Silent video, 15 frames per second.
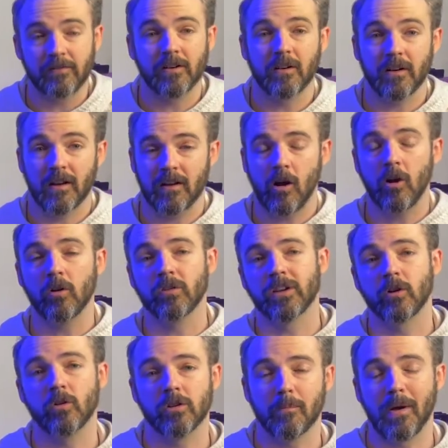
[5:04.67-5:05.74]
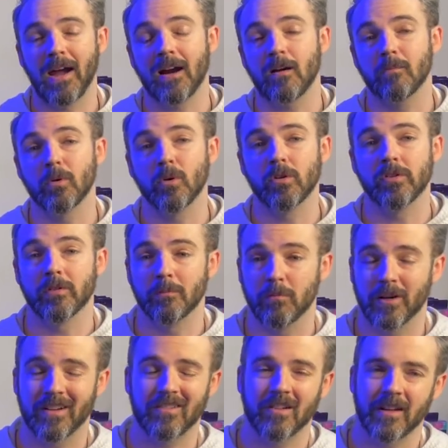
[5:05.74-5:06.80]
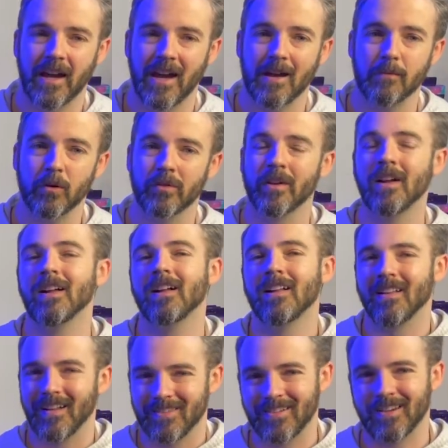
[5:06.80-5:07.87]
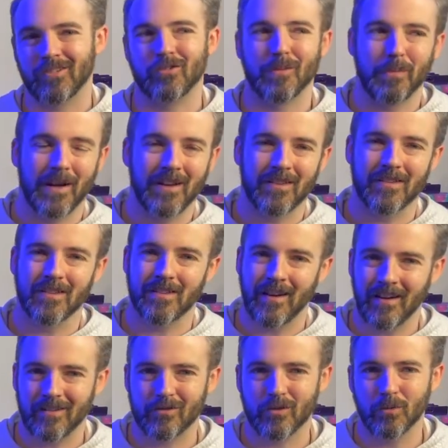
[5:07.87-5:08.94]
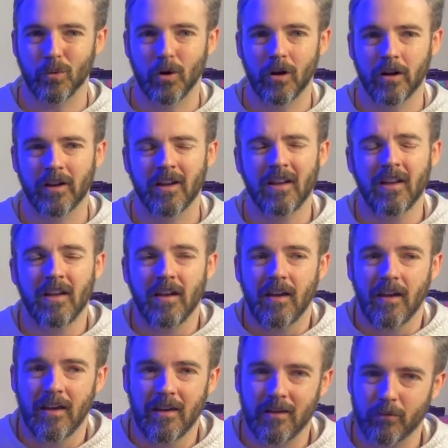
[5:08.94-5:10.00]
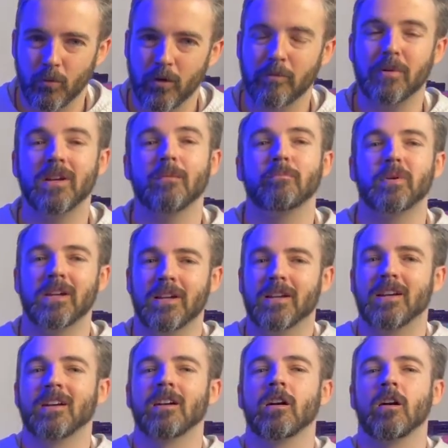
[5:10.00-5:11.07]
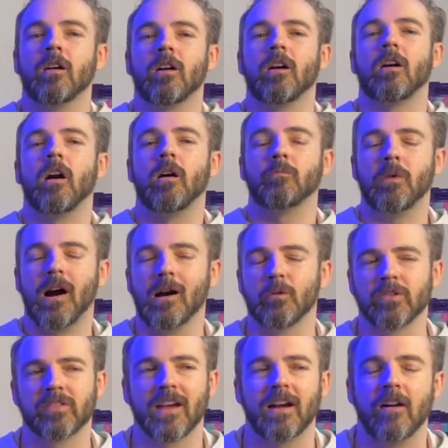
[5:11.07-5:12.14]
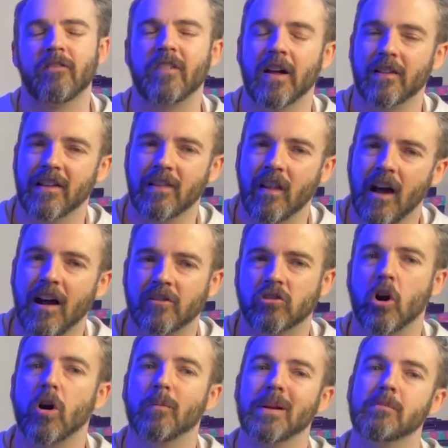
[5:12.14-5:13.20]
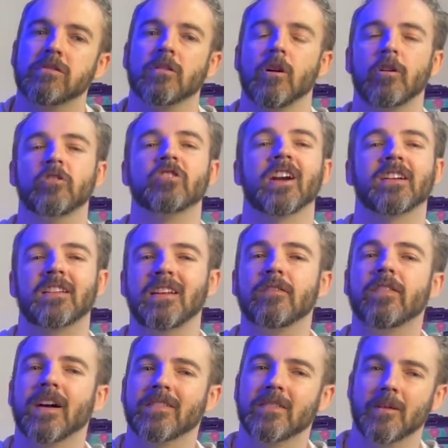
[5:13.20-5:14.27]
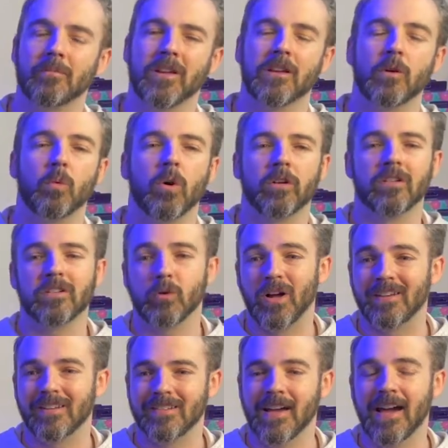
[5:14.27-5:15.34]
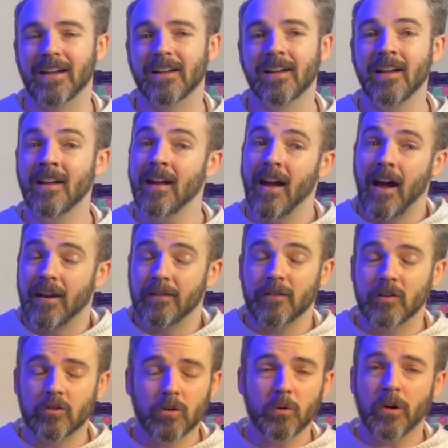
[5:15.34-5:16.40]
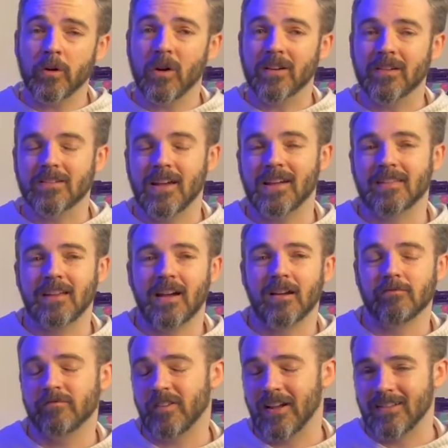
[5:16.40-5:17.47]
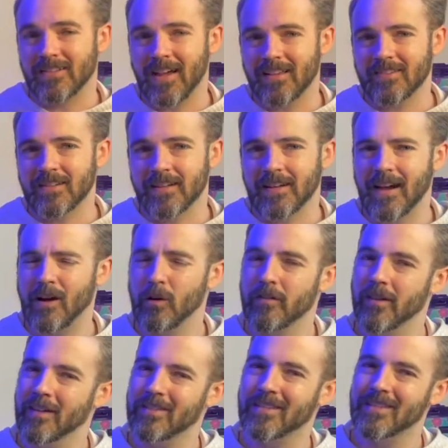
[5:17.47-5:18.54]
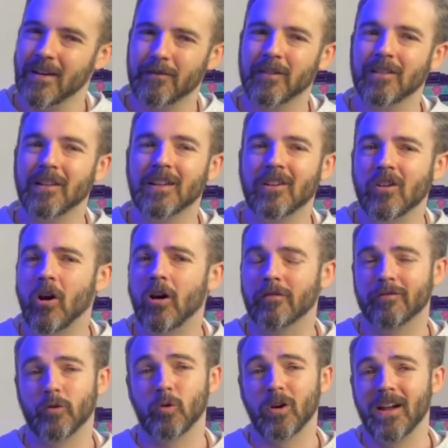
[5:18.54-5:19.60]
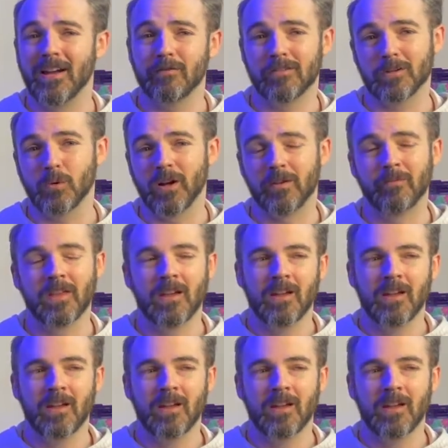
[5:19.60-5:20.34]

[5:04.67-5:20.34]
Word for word: for holding all your power boards and bricks and cables, that's extra pieces, extra work. It would be a big, I would say, a fairly large hobby project if that's something you wanted to undertake. And if you do want to undertake that, fantastic. However, that's definitely not for everyone.